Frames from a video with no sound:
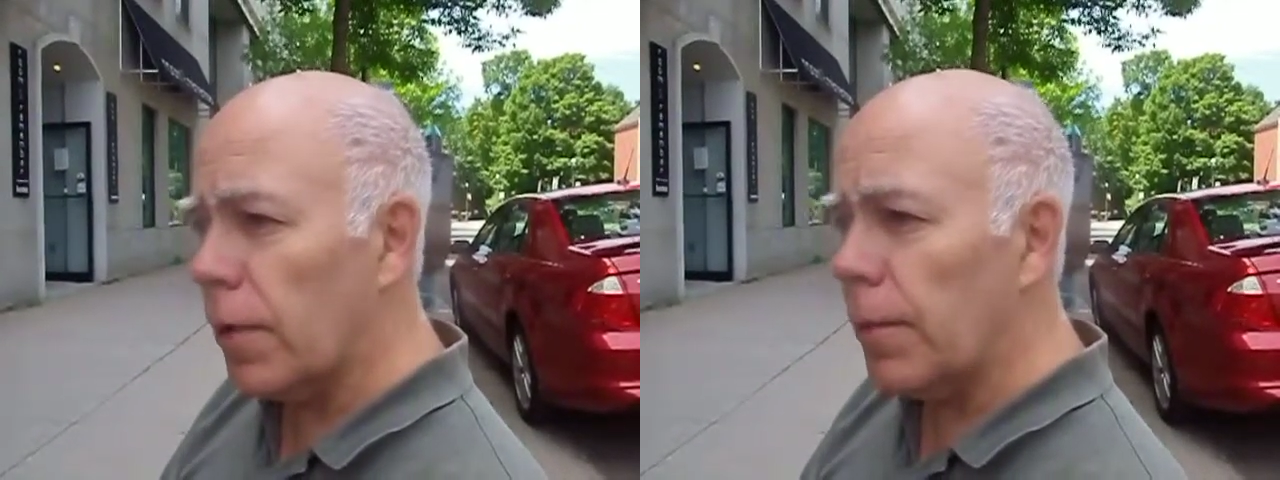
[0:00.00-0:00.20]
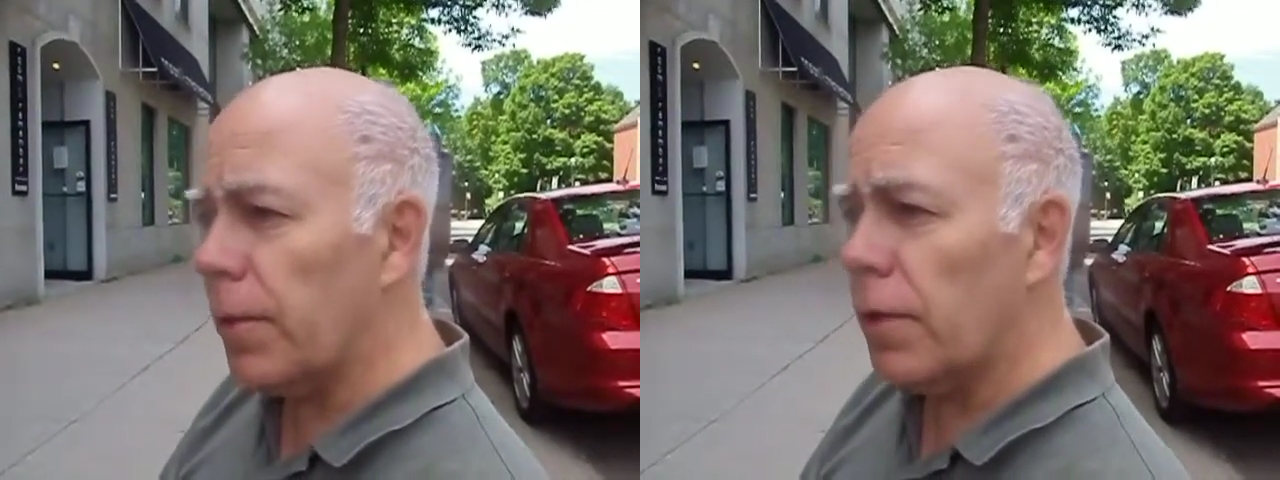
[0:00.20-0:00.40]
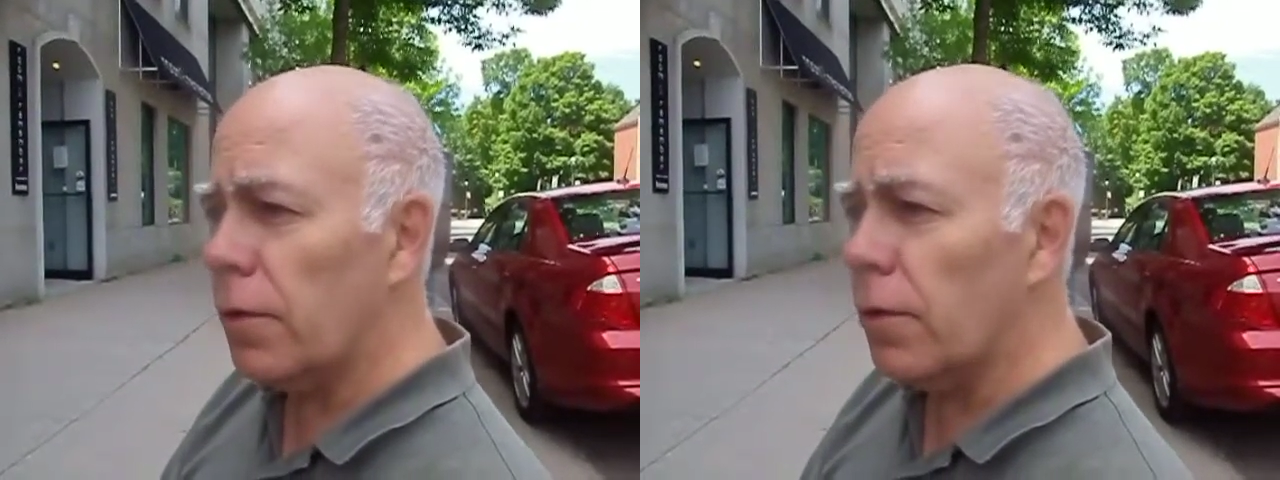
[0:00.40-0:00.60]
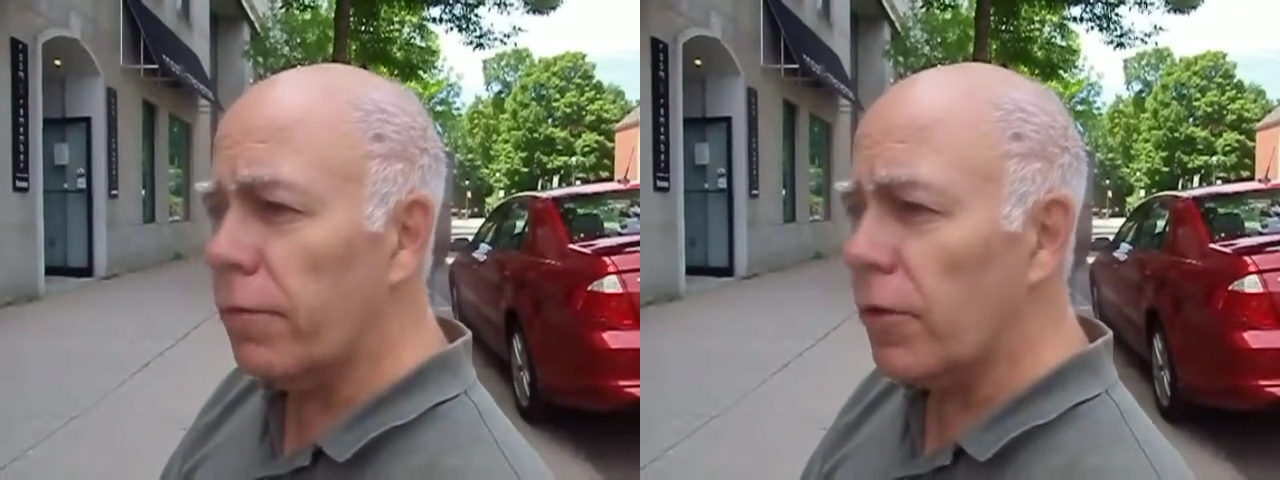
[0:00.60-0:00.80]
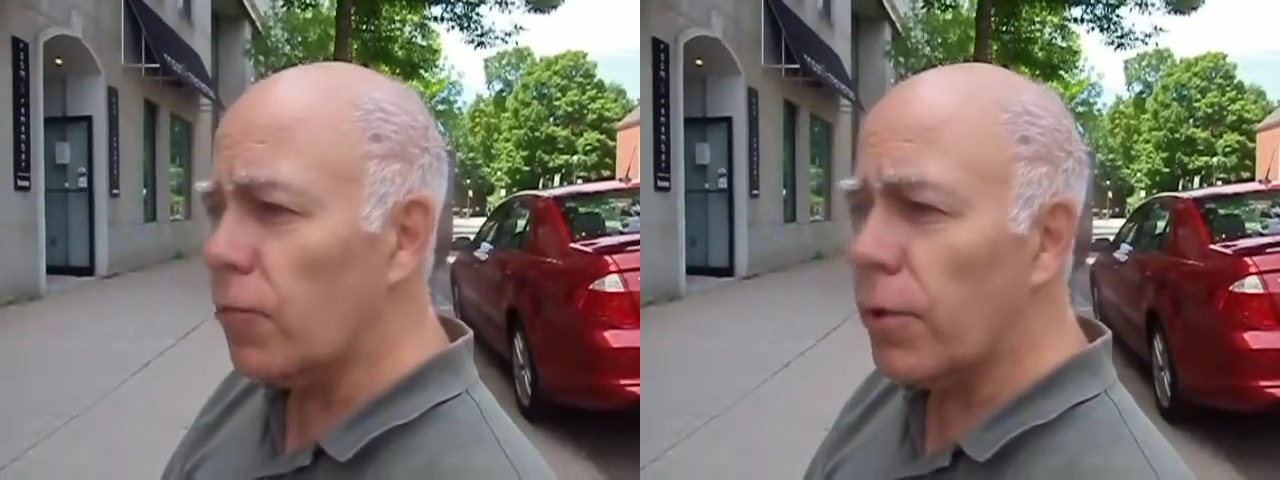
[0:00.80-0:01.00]
maybe the
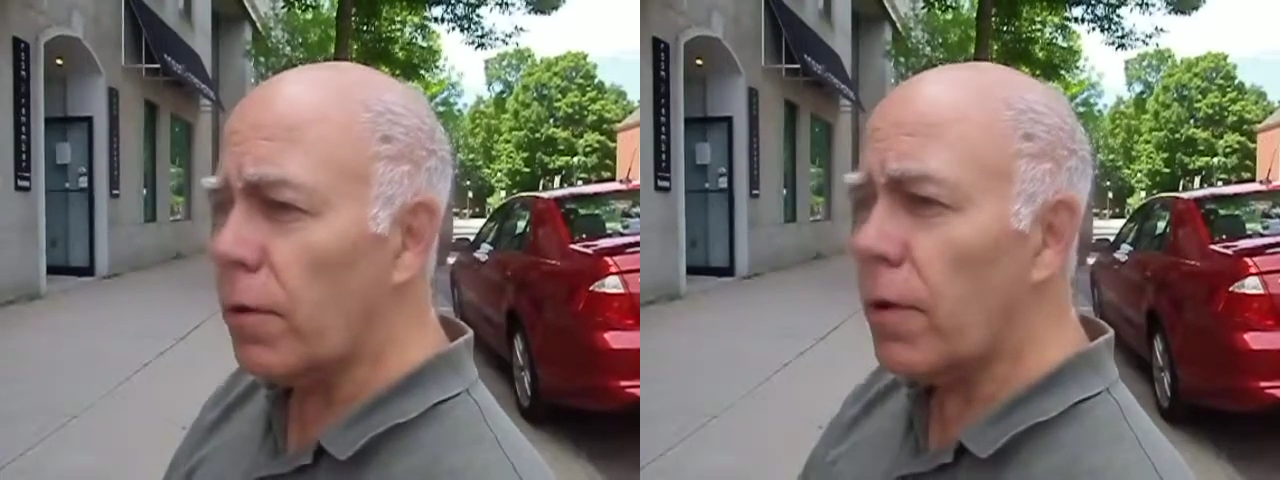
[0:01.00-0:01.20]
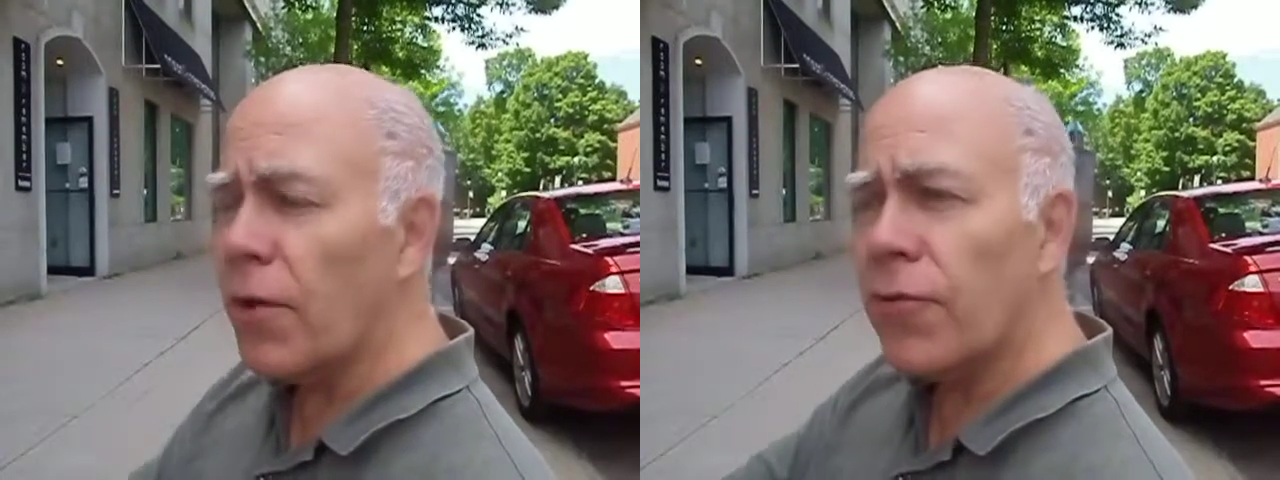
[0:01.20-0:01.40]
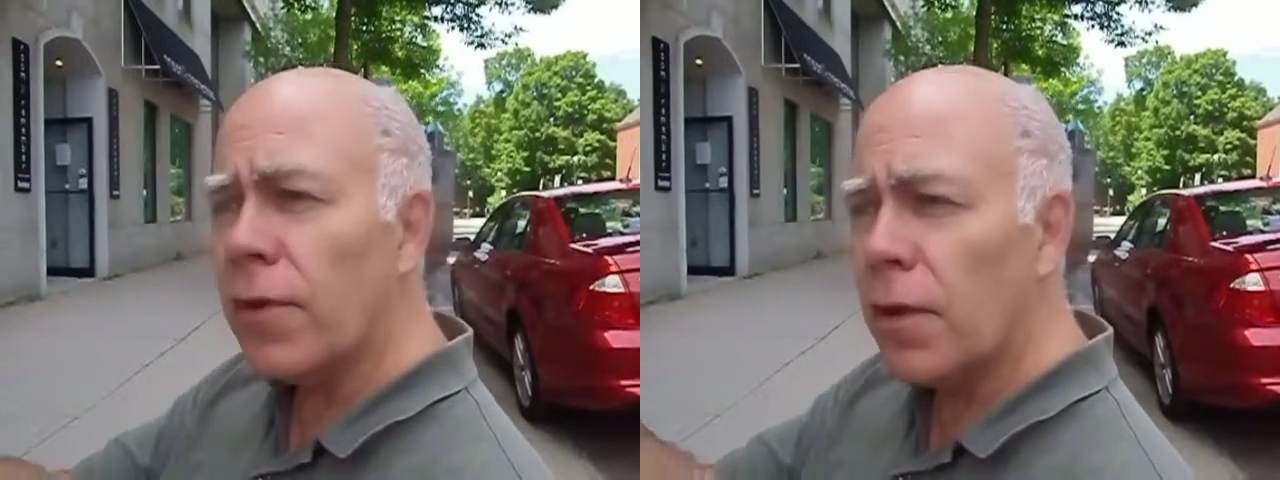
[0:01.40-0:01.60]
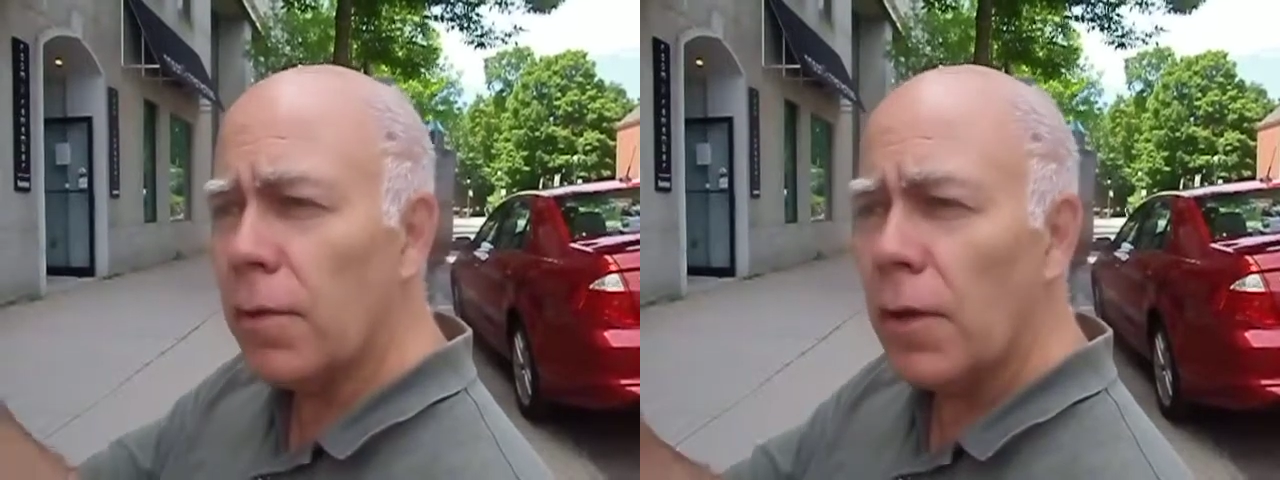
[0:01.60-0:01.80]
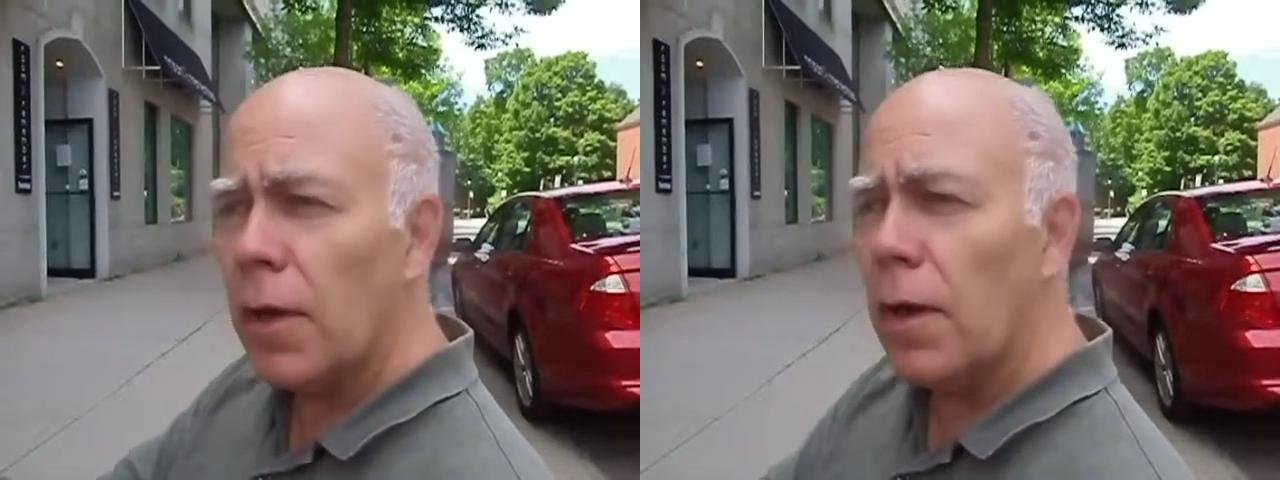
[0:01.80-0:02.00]
Irvings were interested
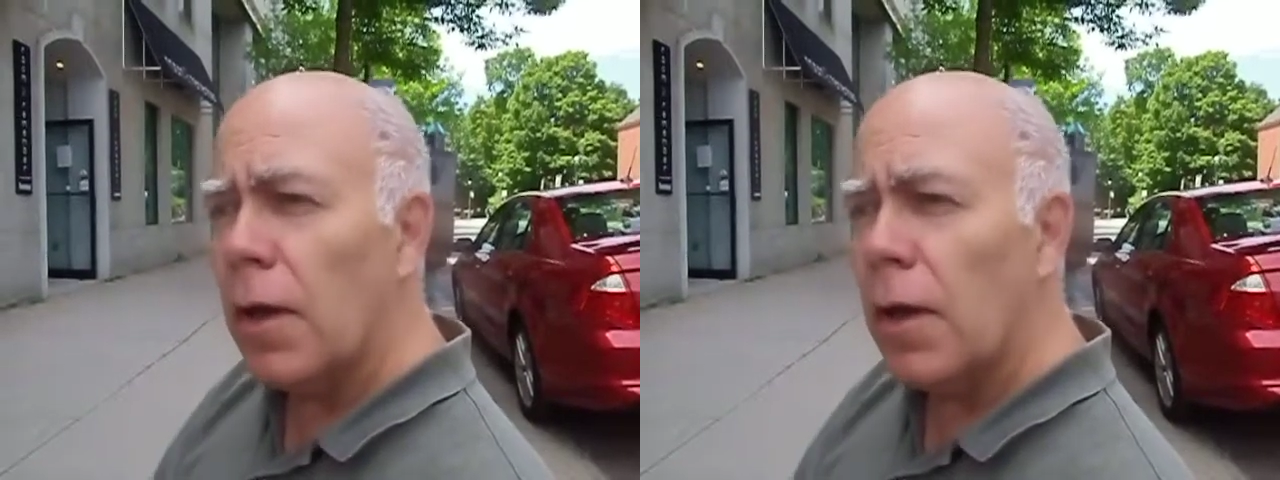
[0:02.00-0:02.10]
in